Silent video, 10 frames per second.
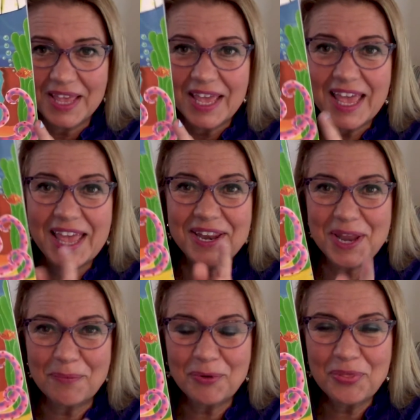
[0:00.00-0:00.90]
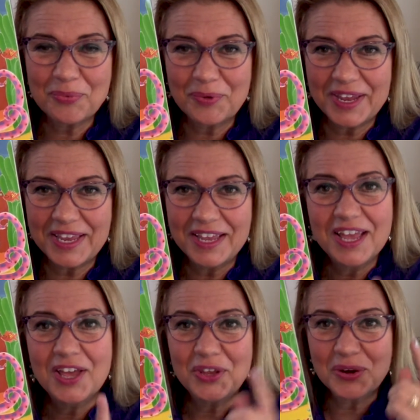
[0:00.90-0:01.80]
And number 3,
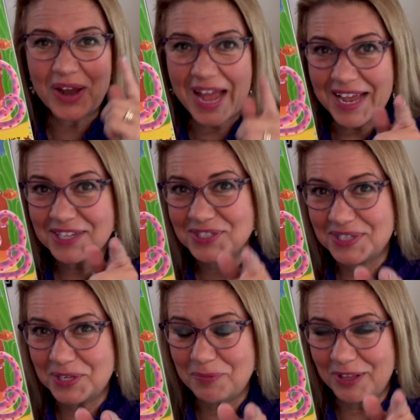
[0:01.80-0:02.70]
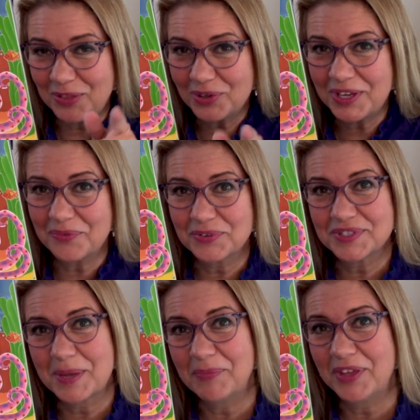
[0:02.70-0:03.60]
your eyes need to be looking for
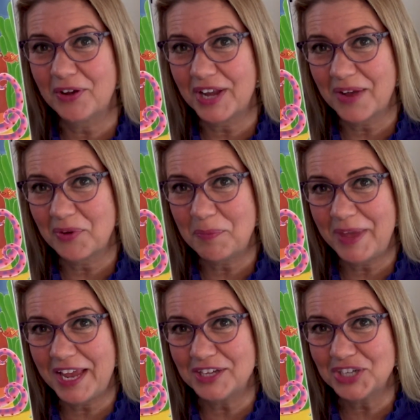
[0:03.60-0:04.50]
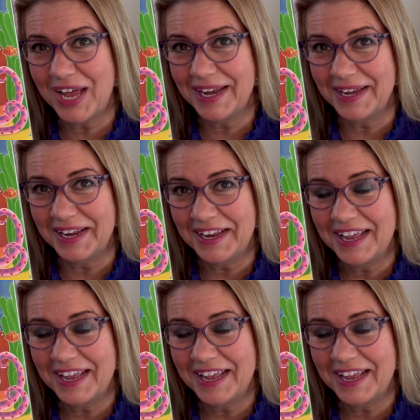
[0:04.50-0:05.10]
something on every page hiding.